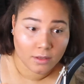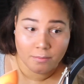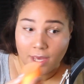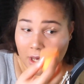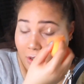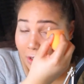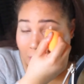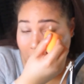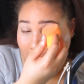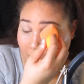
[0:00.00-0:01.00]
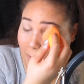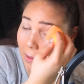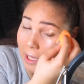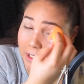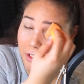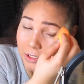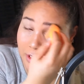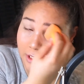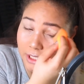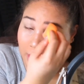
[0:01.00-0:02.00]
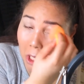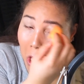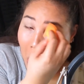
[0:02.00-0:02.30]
powder. I'll show you in a second.